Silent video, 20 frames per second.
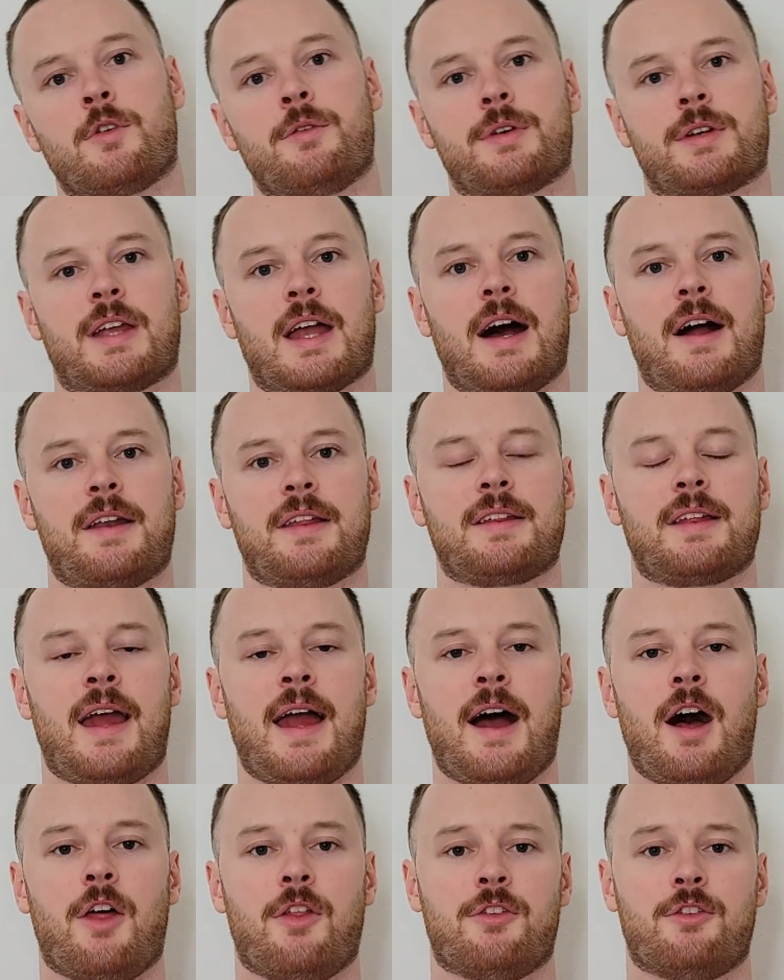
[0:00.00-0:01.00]
Regarding
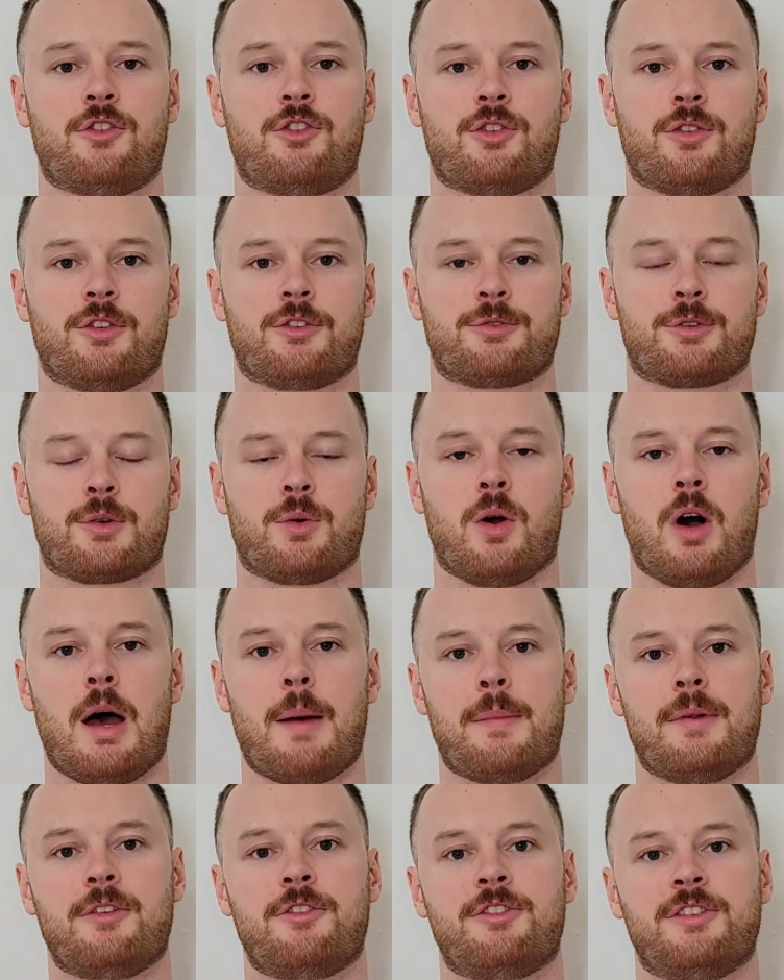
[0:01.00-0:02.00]
health insurance
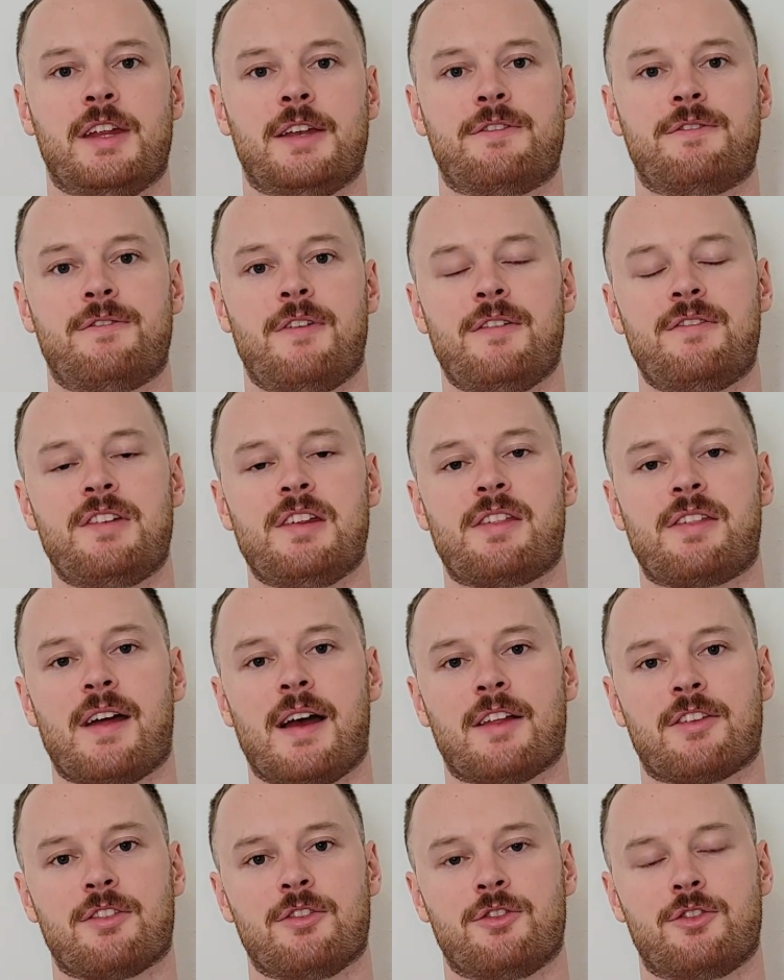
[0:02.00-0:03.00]
requirements, you need
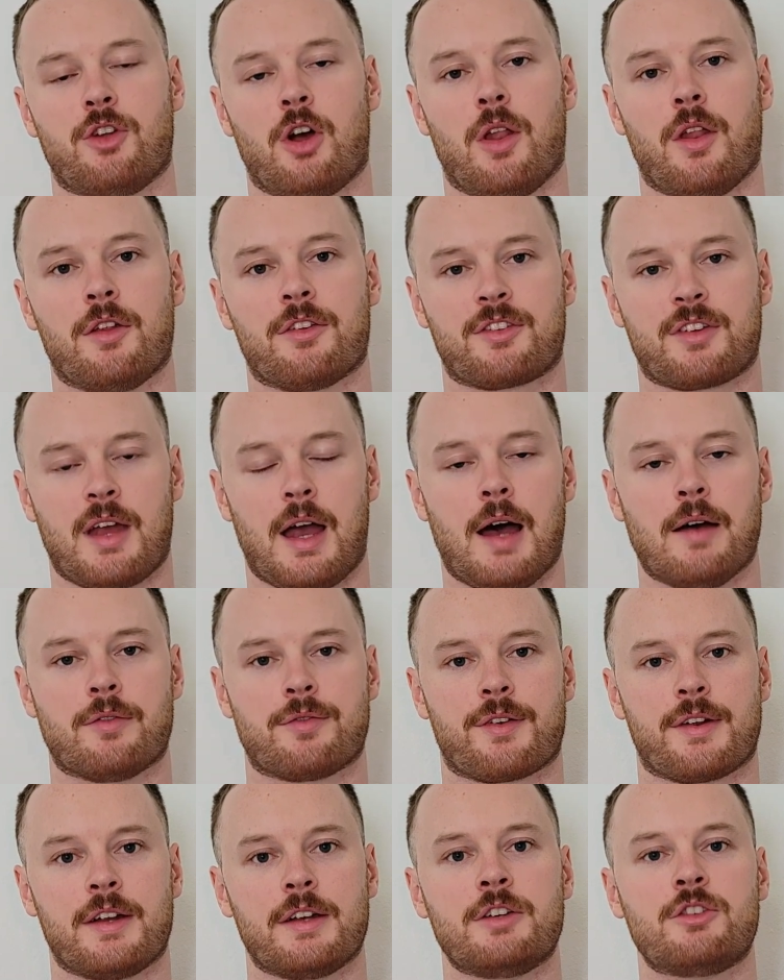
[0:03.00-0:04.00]
$50,000
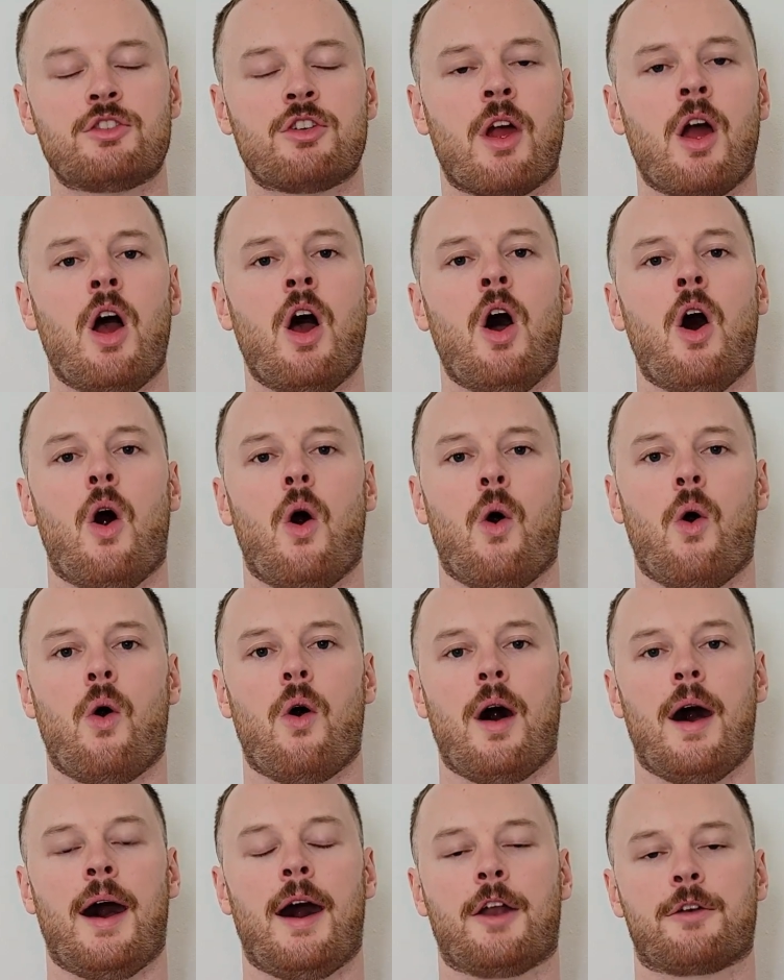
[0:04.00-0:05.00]
coverage
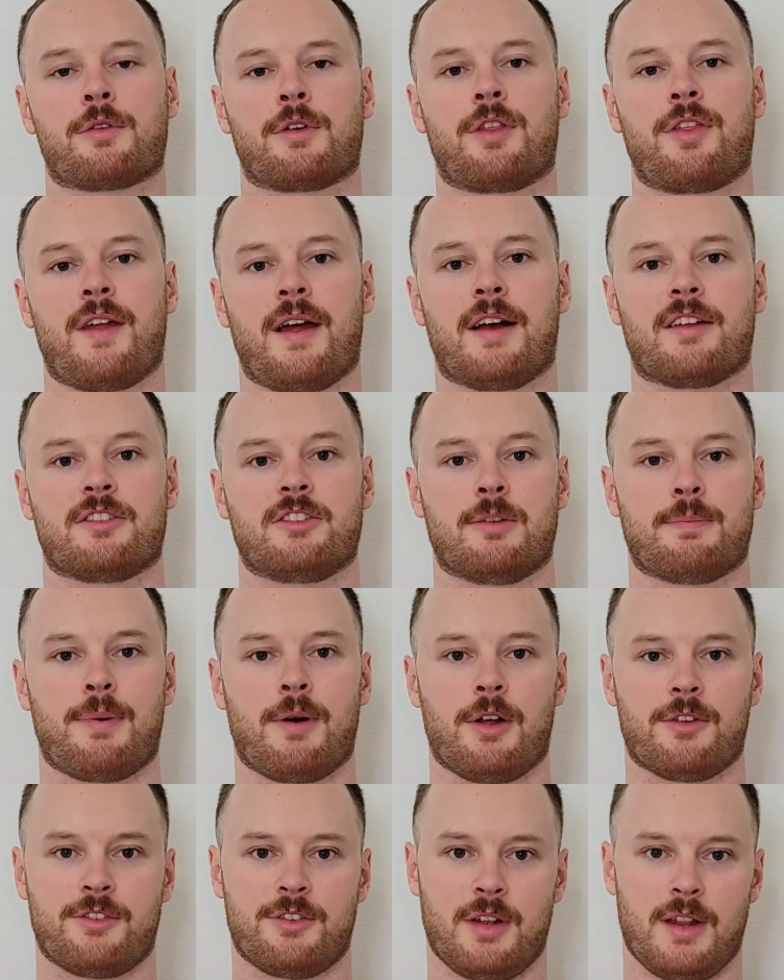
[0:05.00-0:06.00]
or $100,000
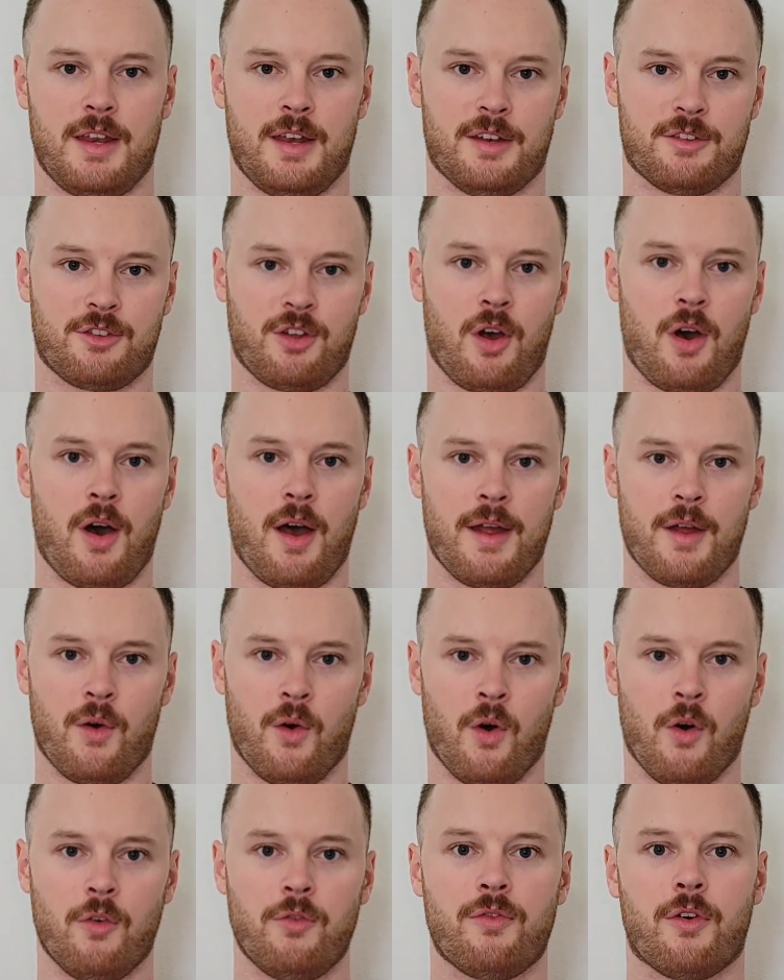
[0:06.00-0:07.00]
deposited in a Thai
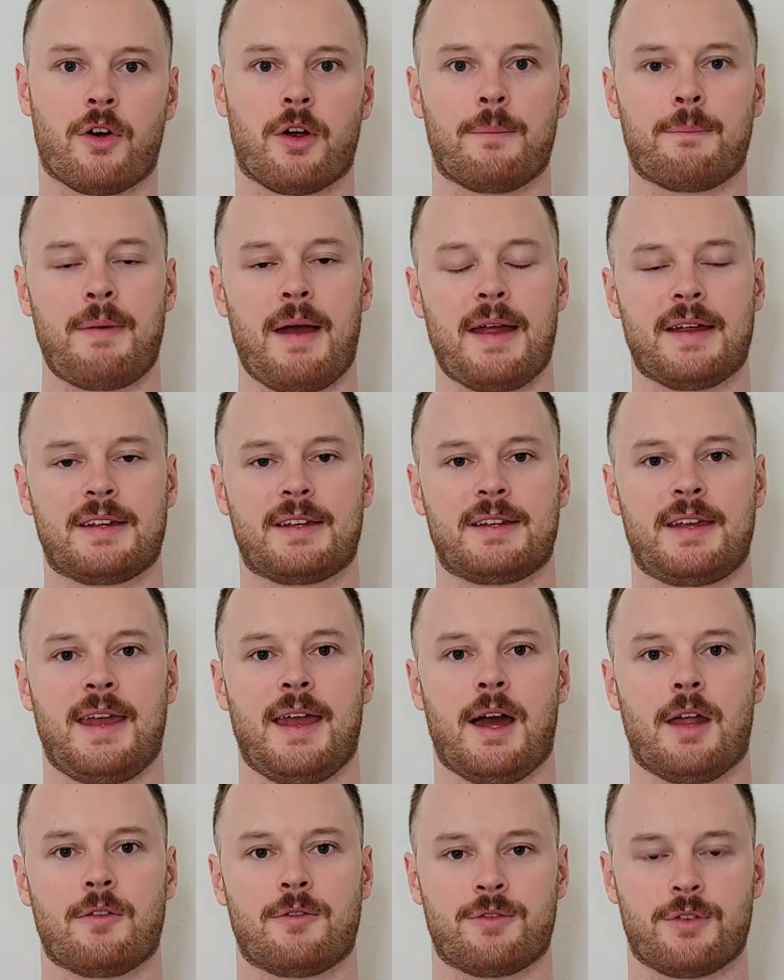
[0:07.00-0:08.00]
or foreign bank
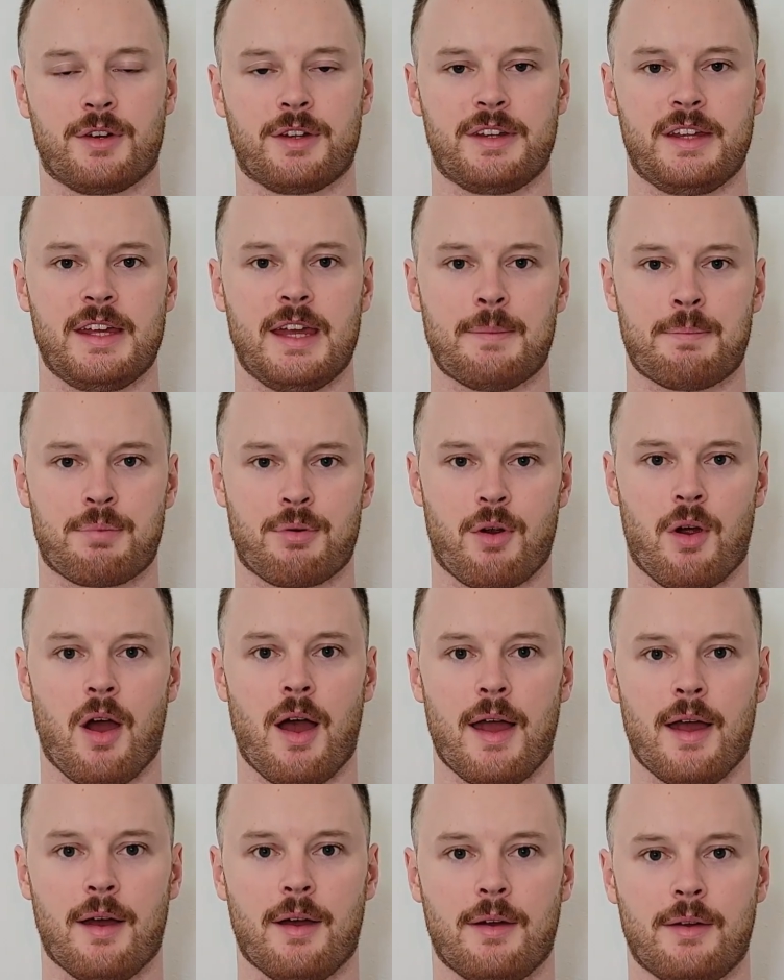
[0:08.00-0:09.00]
account for a year
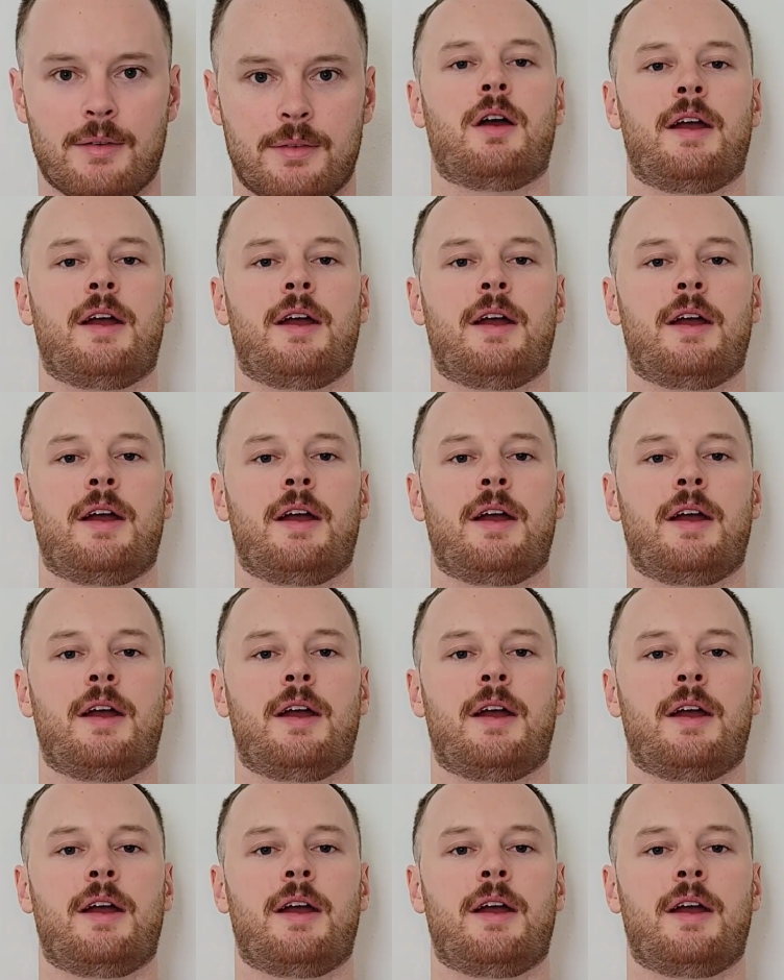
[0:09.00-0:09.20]
prior.